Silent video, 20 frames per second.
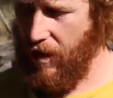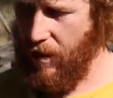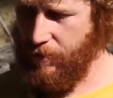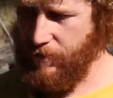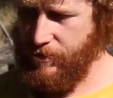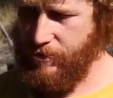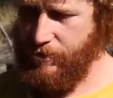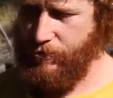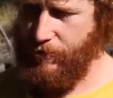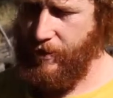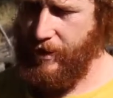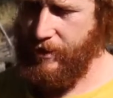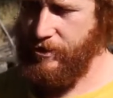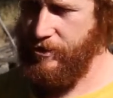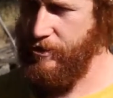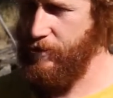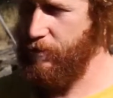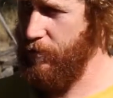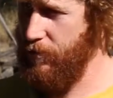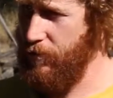opposite
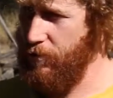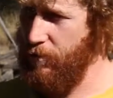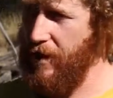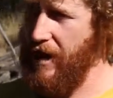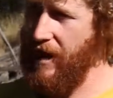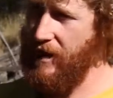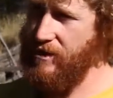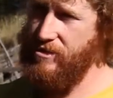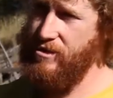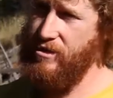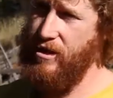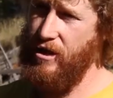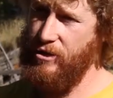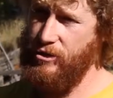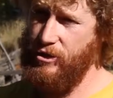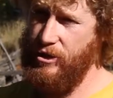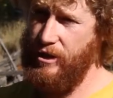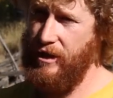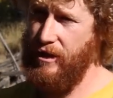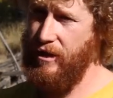directions with their backs
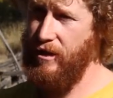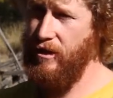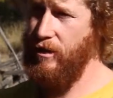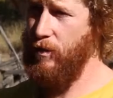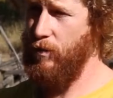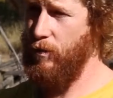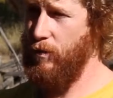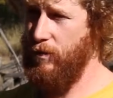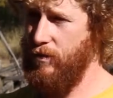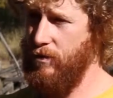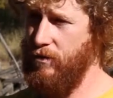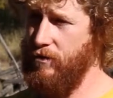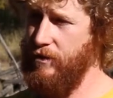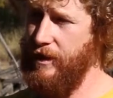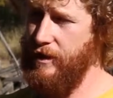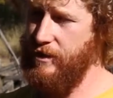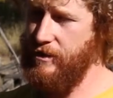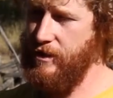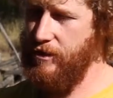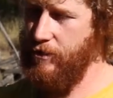touching with the
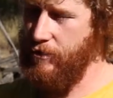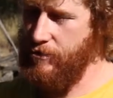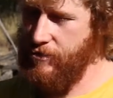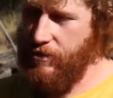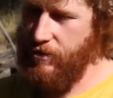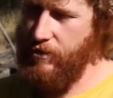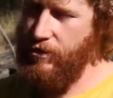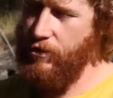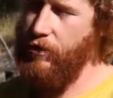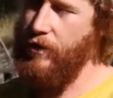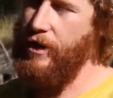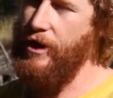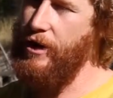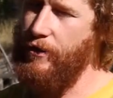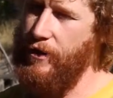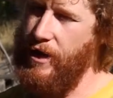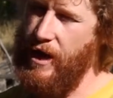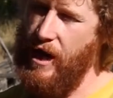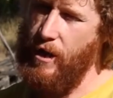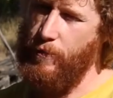lids, and there's a little
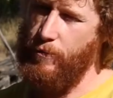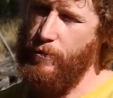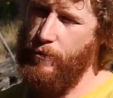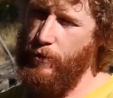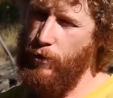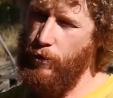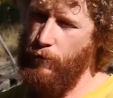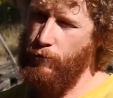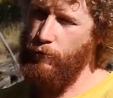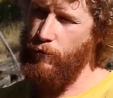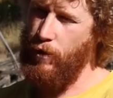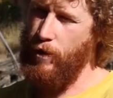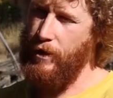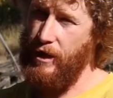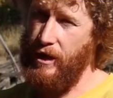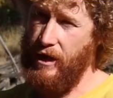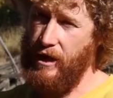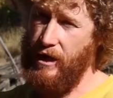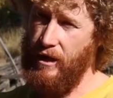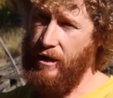air gap
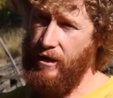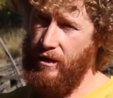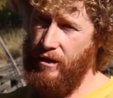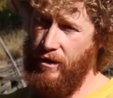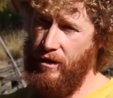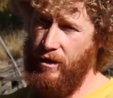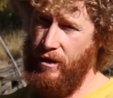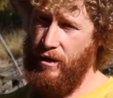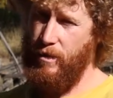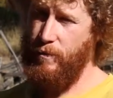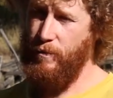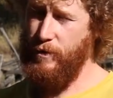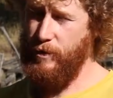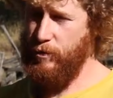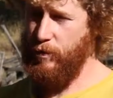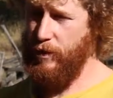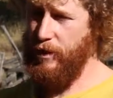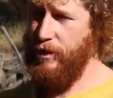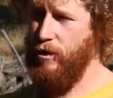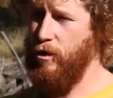running
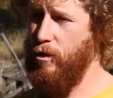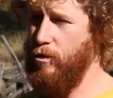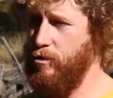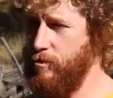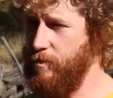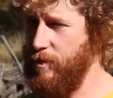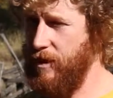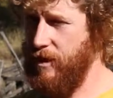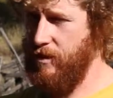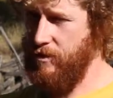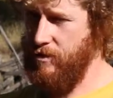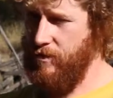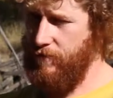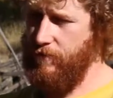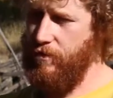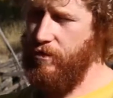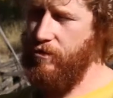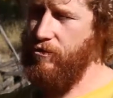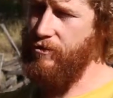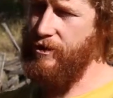between those because
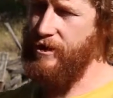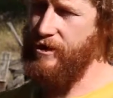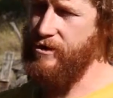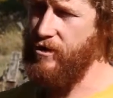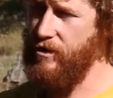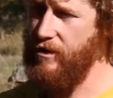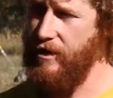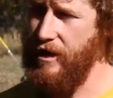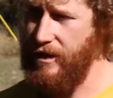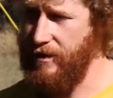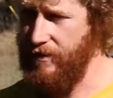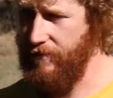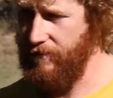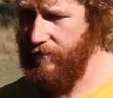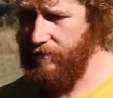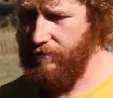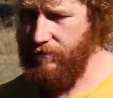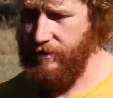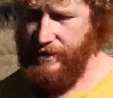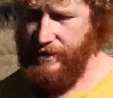of the cleats on the end of the